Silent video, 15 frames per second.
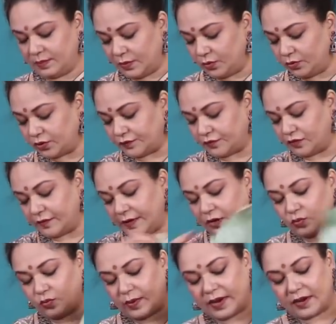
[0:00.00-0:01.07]
Beautiful
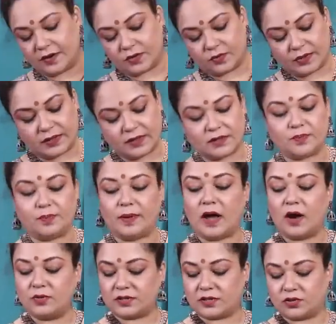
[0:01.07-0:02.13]
when you wear it with this
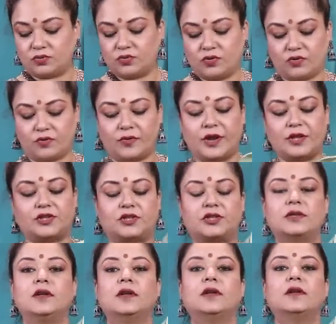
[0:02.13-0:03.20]
blouse, so
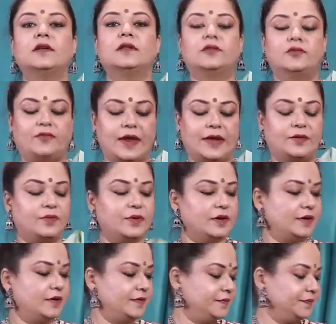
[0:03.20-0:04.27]
rich thread work.